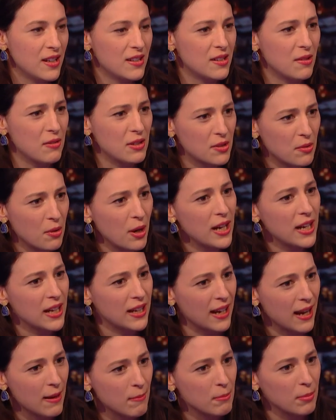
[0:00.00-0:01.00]
So it's quite a
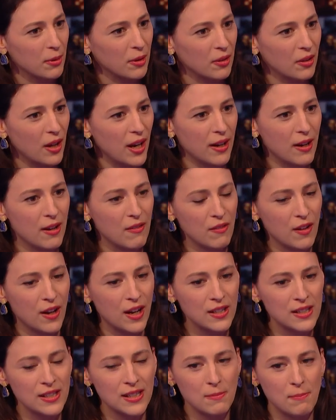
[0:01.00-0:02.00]
gamble, and
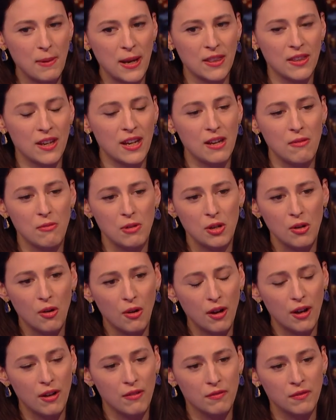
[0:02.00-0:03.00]
I suspect that he would
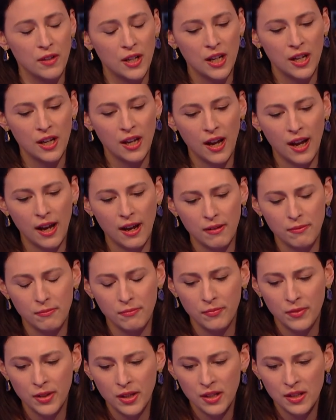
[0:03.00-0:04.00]
not have
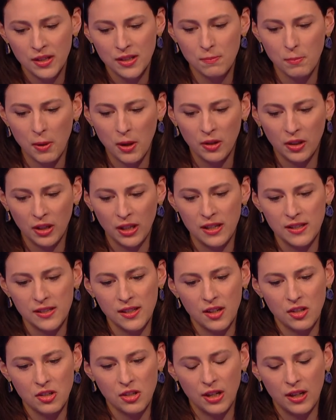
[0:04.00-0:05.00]
spoken in
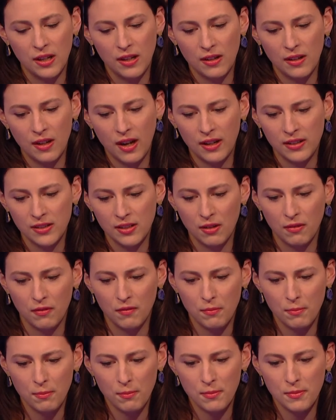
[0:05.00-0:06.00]
such a sort
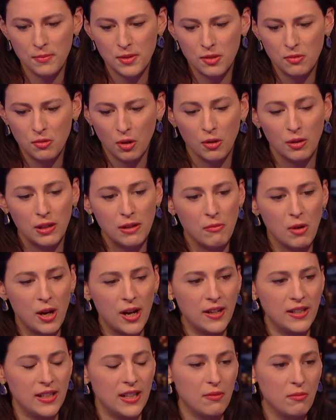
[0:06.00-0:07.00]
of strongly
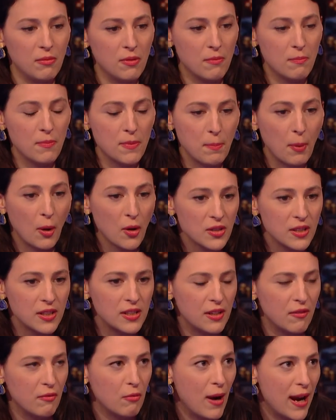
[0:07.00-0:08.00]
worded,
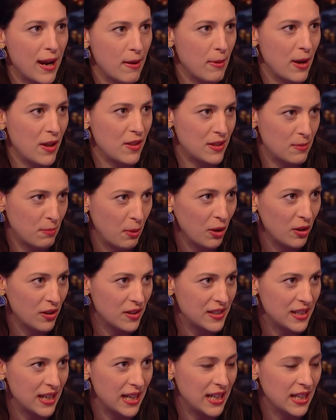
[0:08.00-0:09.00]
positive way about this
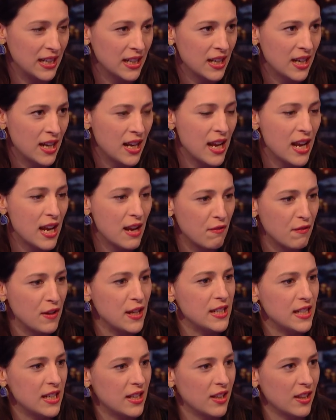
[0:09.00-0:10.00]
policy if
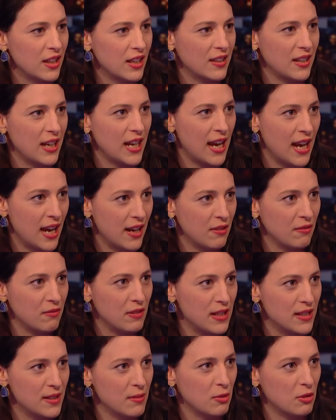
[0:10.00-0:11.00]
he didn't think that he had a
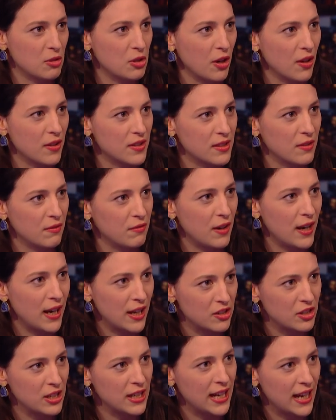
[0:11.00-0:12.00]
reasonable chance of actually...